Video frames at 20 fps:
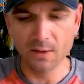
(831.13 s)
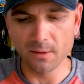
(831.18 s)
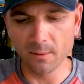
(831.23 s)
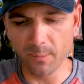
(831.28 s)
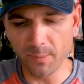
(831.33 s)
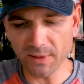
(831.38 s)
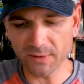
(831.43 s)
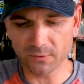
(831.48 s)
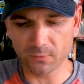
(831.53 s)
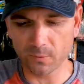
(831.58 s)
the
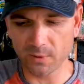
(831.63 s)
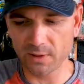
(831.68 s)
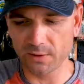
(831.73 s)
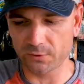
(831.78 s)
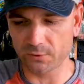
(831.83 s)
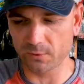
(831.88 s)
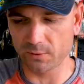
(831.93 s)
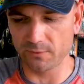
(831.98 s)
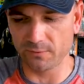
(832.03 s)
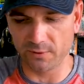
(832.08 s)
best way
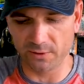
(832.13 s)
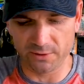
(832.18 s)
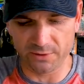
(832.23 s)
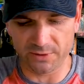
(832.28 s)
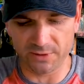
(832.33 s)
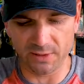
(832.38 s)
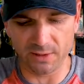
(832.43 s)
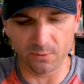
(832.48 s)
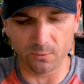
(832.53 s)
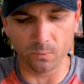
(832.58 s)
to sort of
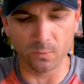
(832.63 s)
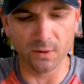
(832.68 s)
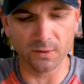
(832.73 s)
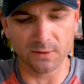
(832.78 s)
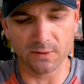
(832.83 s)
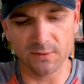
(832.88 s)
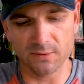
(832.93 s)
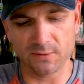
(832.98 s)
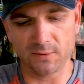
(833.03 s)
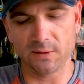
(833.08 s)
understand
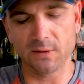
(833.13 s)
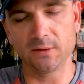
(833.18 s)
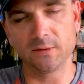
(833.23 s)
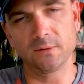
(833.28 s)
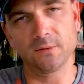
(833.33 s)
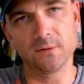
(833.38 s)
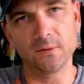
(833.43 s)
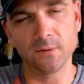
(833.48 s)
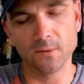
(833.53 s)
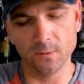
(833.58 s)
what these
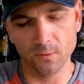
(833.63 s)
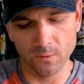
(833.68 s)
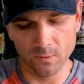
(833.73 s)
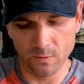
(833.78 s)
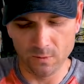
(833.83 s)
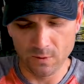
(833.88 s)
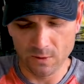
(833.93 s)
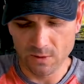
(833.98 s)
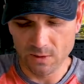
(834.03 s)
things do